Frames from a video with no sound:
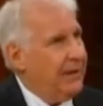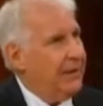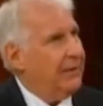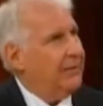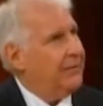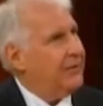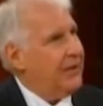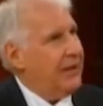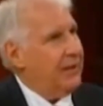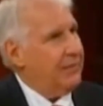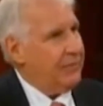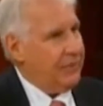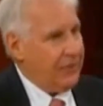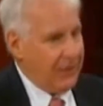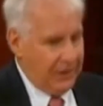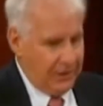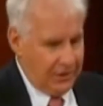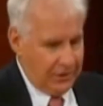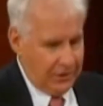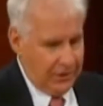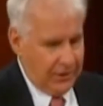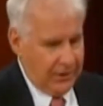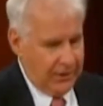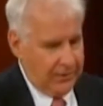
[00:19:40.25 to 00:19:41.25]
the same
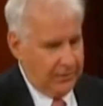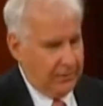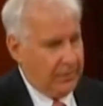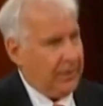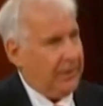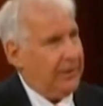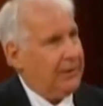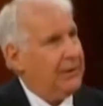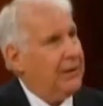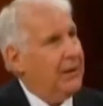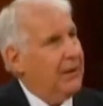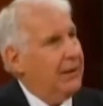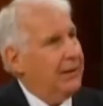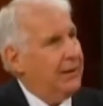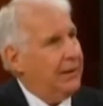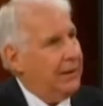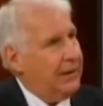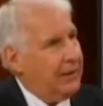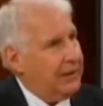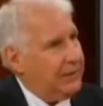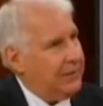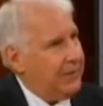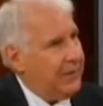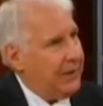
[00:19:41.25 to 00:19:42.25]
change takes place. The
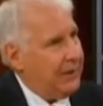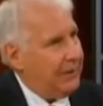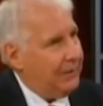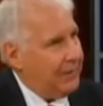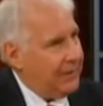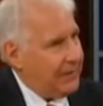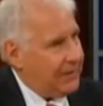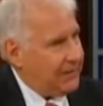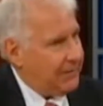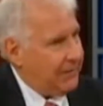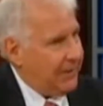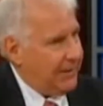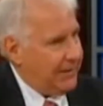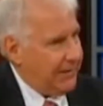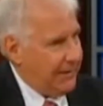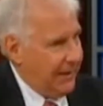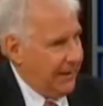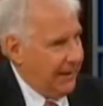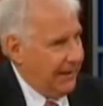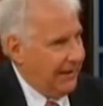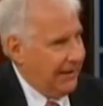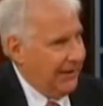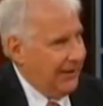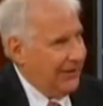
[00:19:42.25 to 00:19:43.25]
kids become less
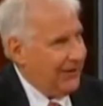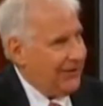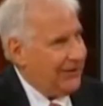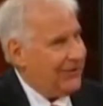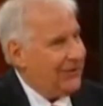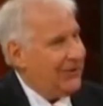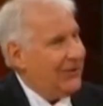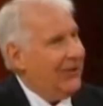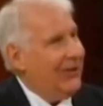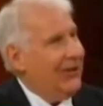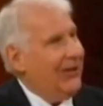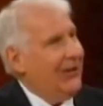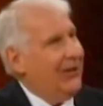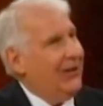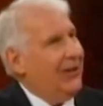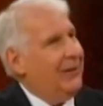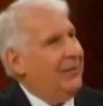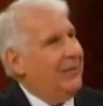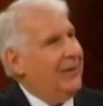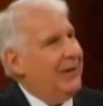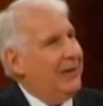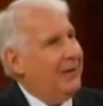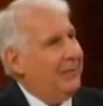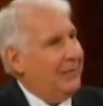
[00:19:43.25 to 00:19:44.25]
spontaneous,
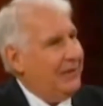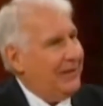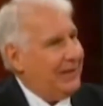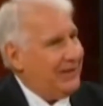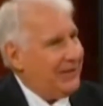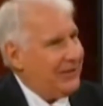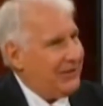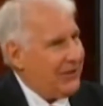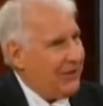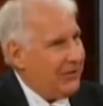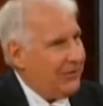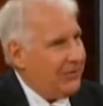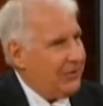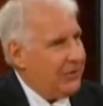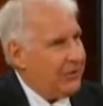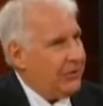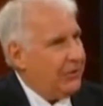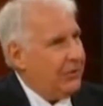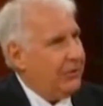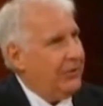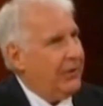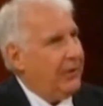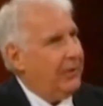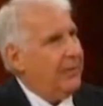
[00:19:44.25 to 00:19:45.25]
they become less
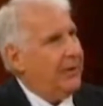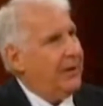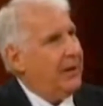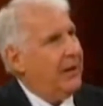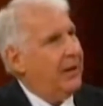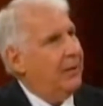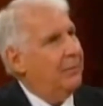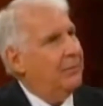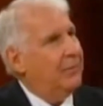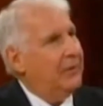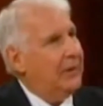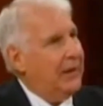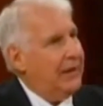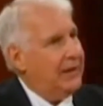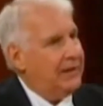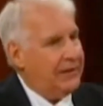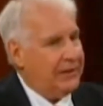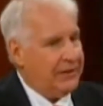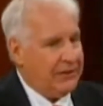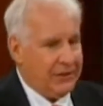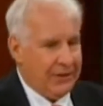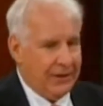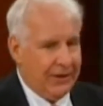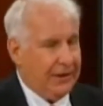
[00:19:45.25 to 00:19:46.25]
social, they become
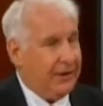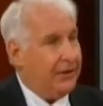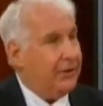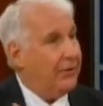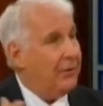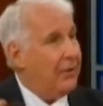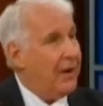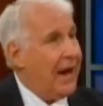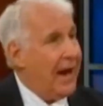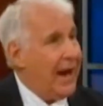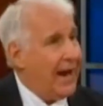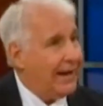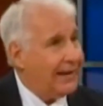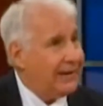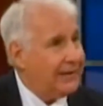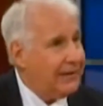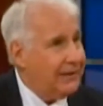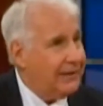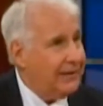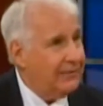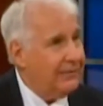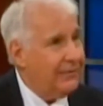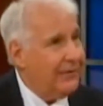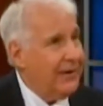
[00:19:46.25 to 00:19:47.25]
less
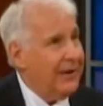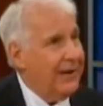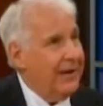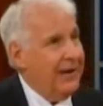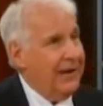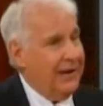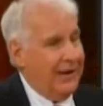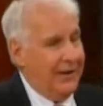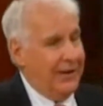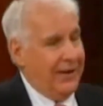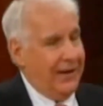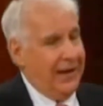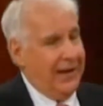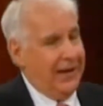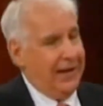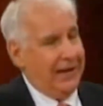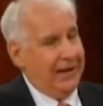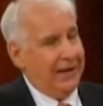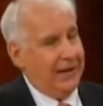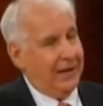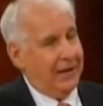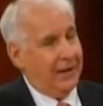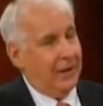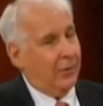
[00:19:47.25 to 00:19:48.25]
interactive,
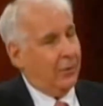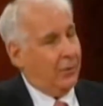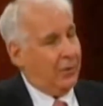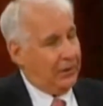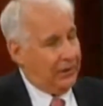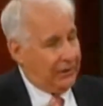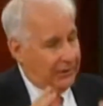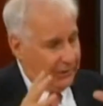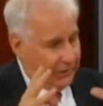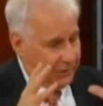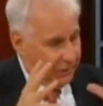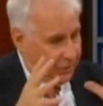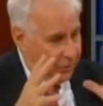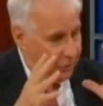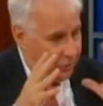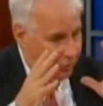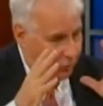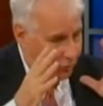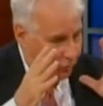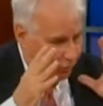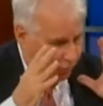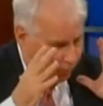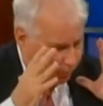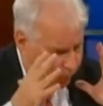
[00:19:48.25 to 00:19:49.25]
they are willing to
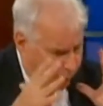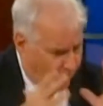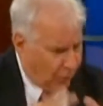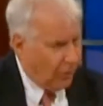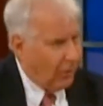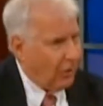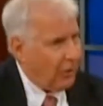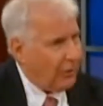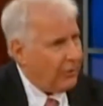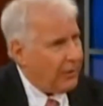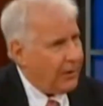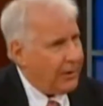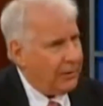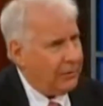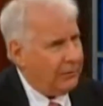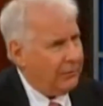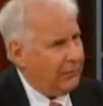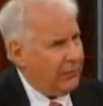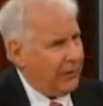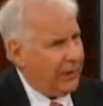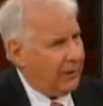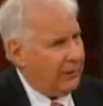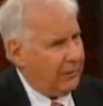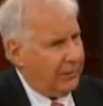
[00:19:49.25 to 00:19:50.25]
do
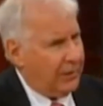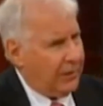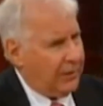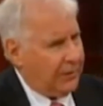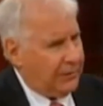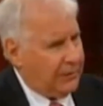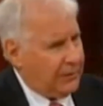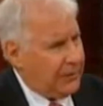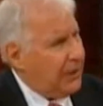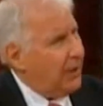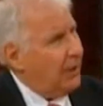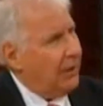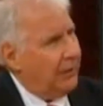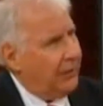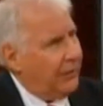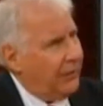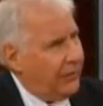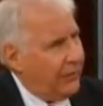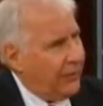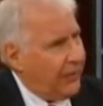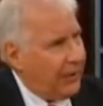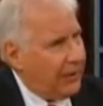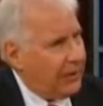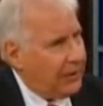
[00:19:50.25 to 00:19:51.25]
boring, very dull
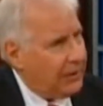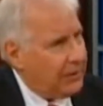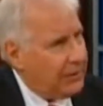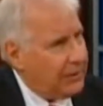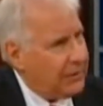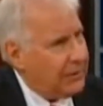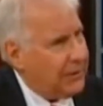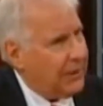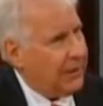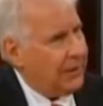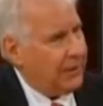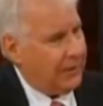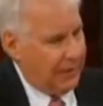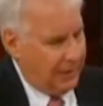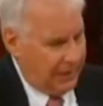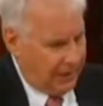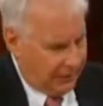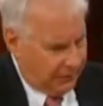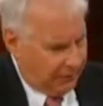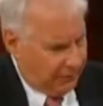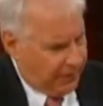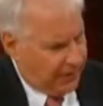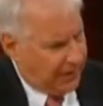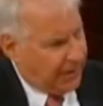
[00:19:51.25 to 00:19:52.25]
things, they
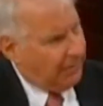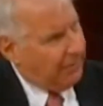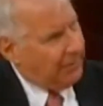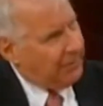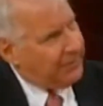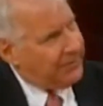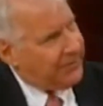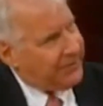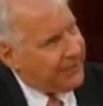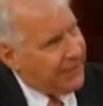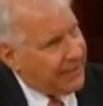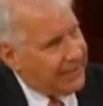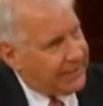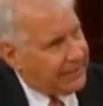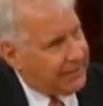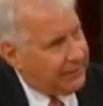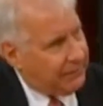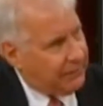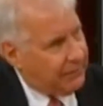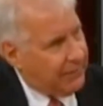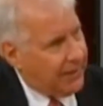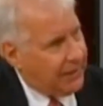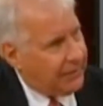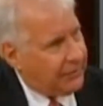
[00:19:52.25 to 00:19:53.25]
even become
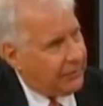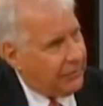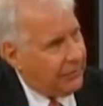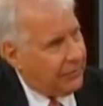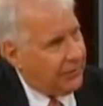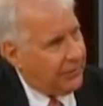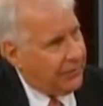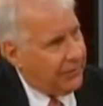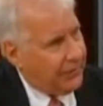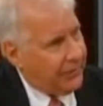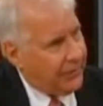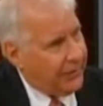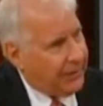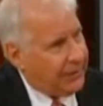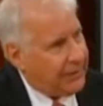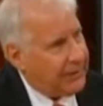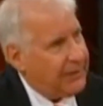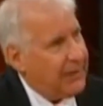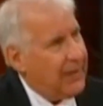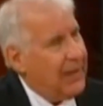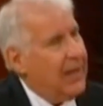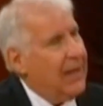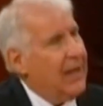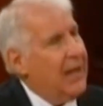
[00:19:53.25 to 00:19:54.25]
obsessive about doing
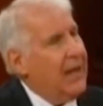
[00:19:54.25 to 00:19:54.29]
things.